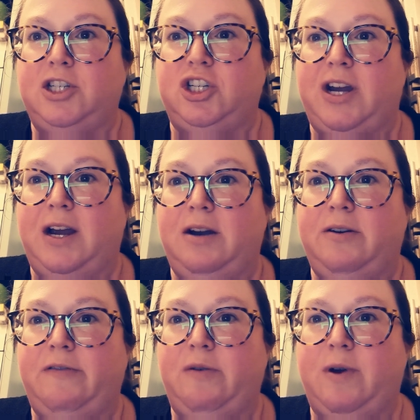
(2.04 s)

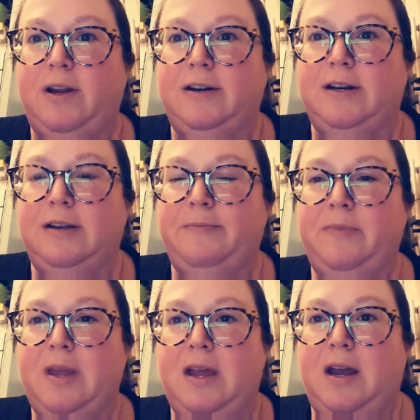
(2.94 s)
Ciao, everyone.
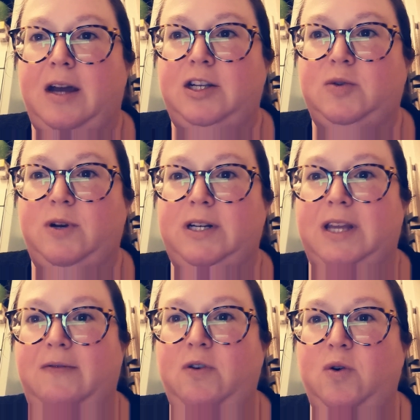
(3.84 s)
I just wanted to
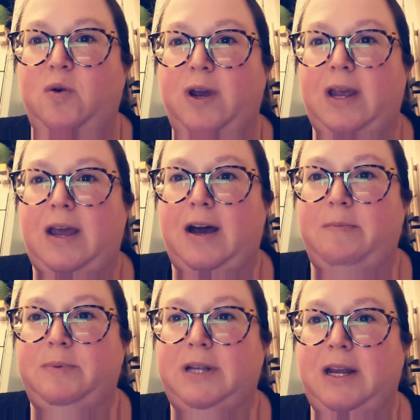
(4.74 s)
give you a quick
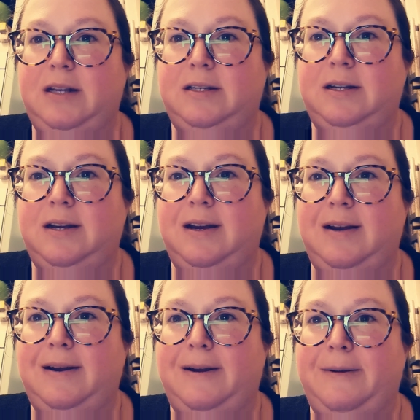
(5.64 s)
update.
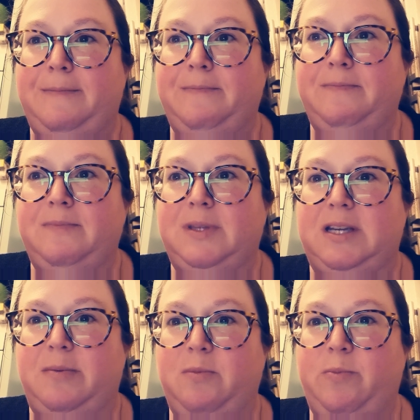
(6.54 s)

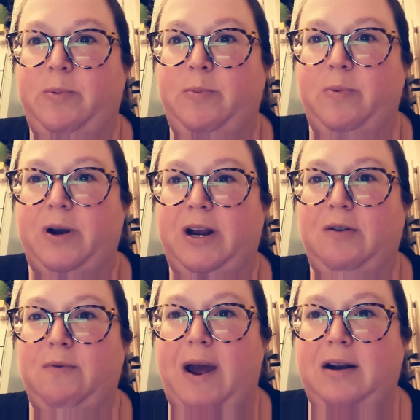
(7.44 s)
Some
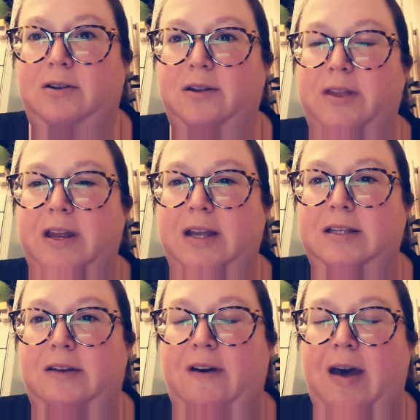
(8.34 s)
pretty radical
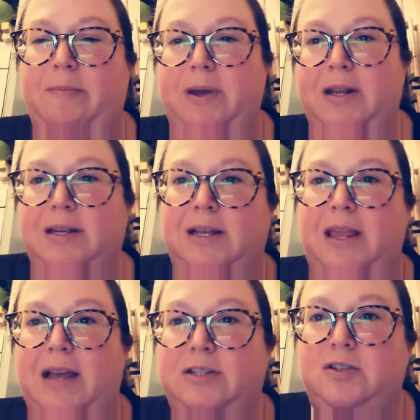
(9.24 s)
things have happened in the
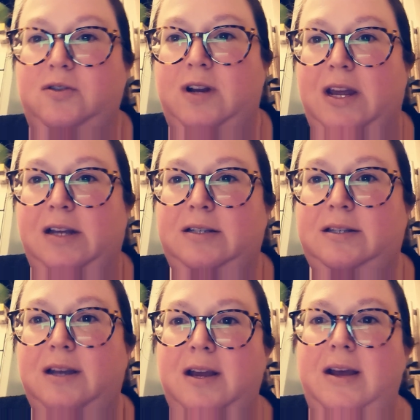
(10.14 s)
last 2
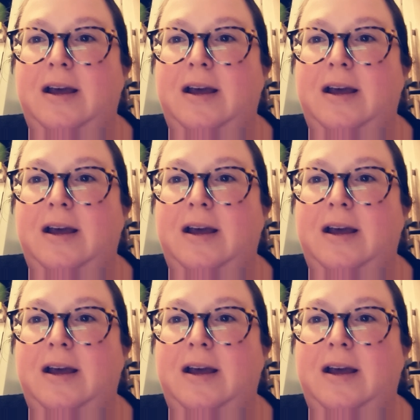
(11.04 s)
days.